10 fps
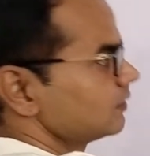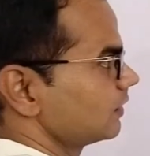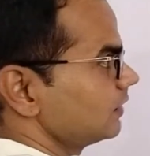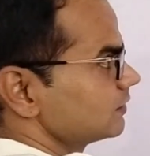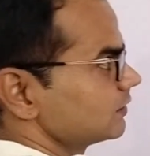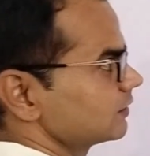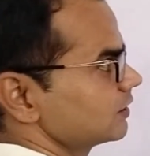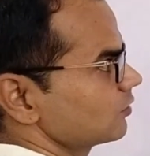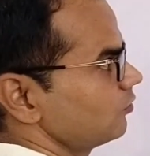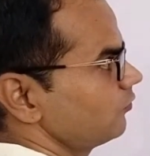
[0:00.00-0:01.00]

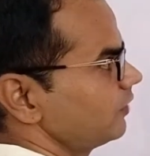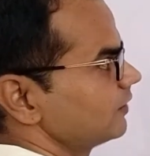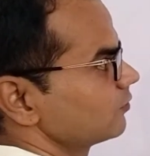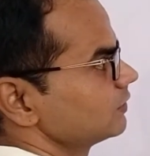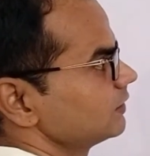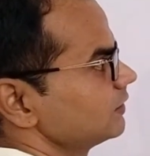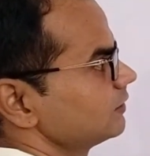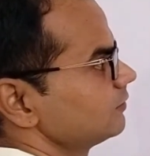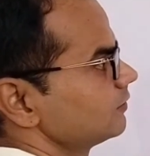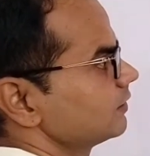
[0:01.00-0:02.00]
concentration of hydrogen
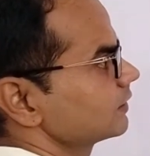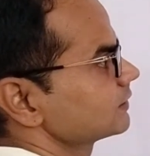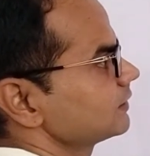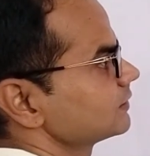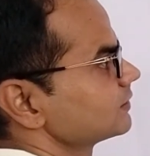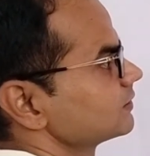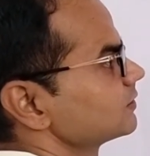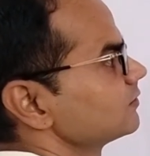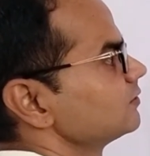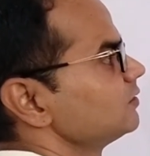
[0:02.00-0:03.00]
in excess,
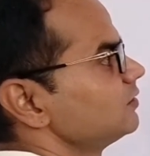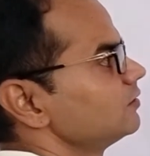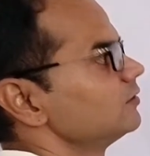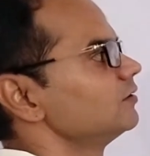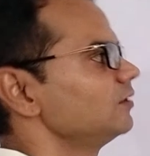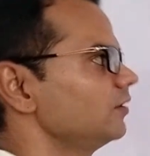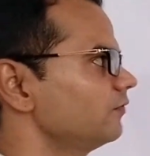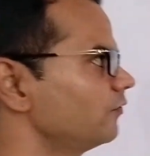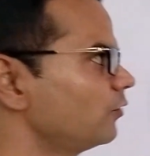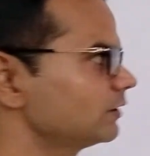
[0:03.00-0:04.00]
if
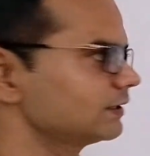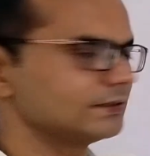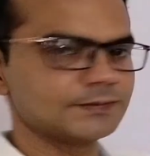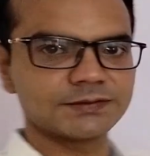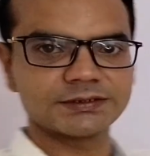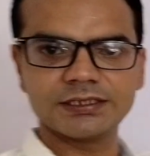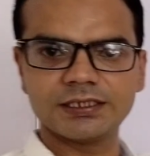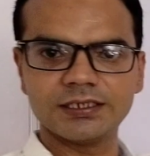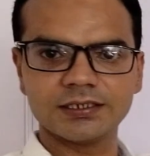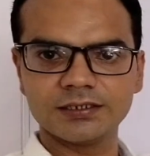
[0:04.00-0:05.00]
water is present
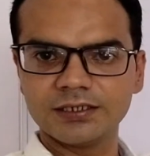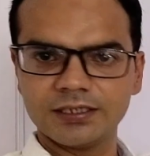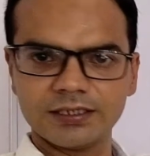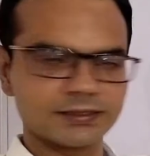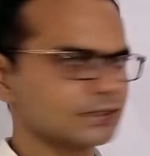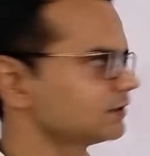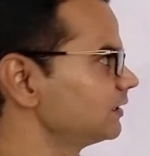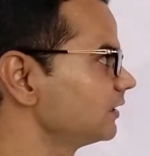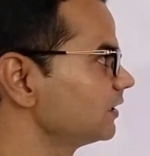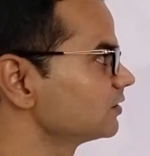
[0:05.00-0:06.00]
in excess, then
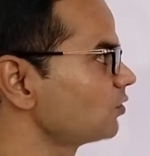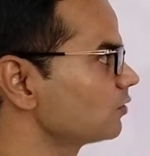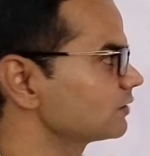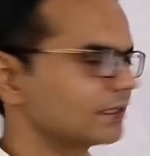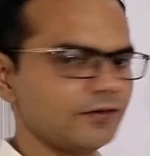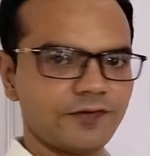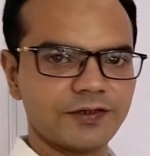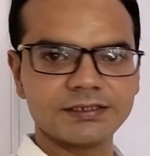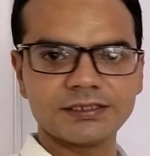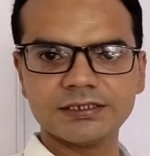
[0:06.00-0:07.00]
there is no
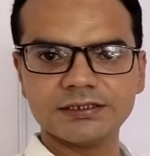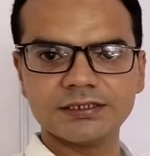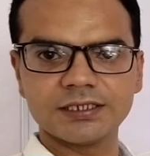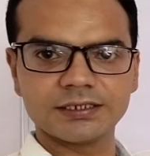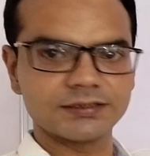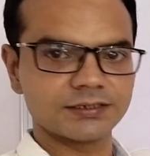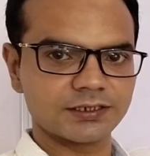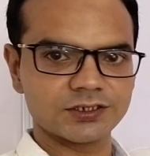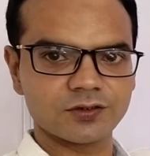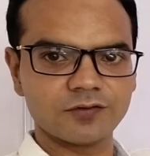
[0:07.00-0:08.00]
significant change in the
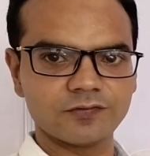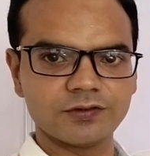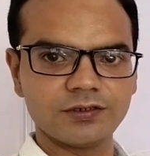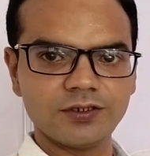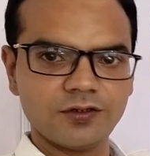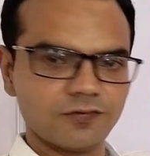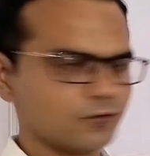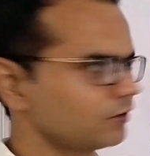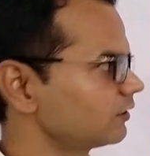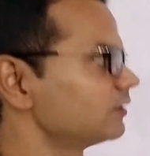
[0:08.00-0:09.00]
concentration of
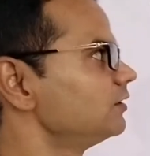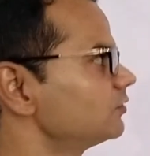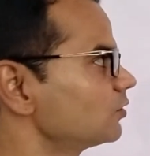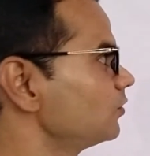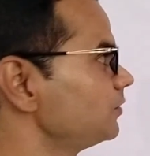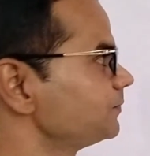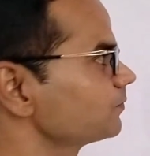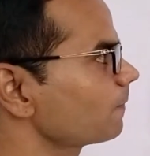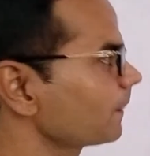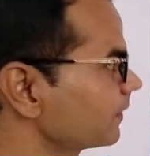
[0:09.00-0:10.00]
water. So
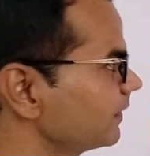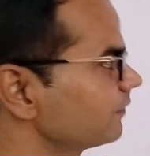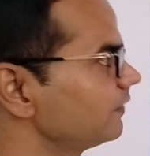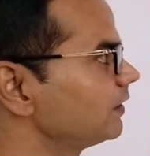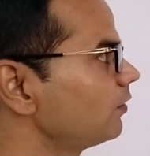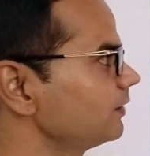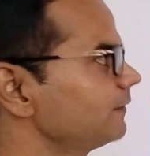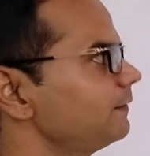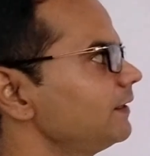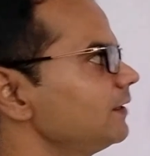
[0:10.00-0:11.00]
rate will not
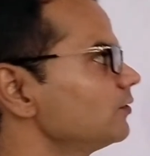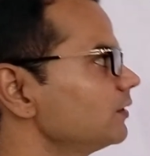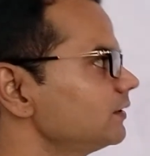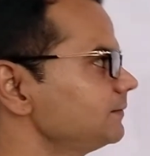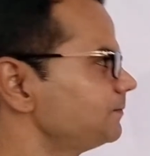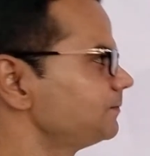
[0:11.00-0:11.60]
depend on the